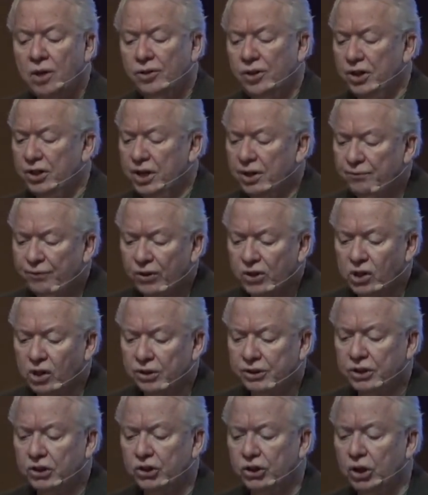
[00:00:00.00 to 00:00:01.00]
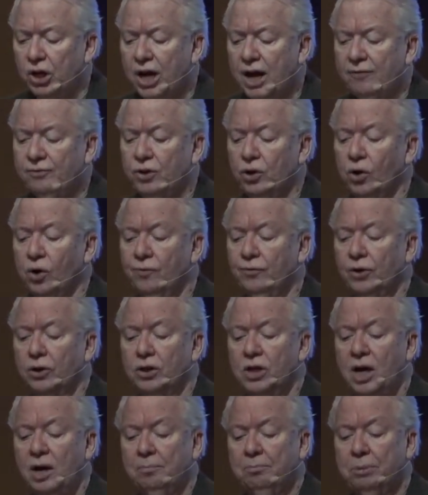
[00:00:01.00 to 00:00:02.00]
the difficulties you have to
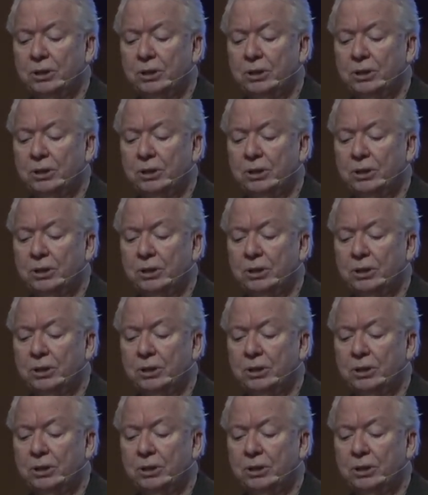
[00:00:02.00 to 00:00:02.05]
overcome,